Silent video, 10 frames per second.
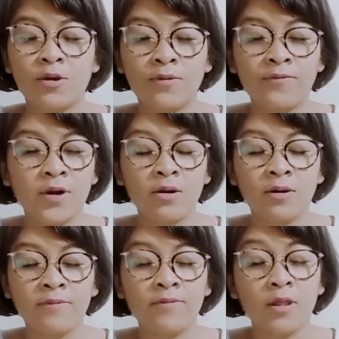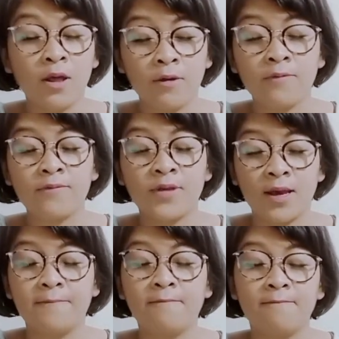of love. Yeah,
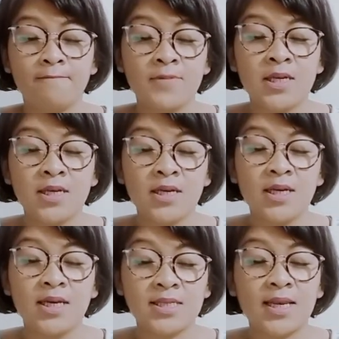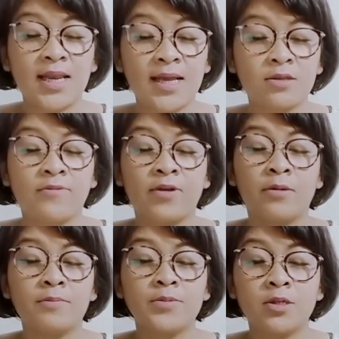it's a Knight of Cups.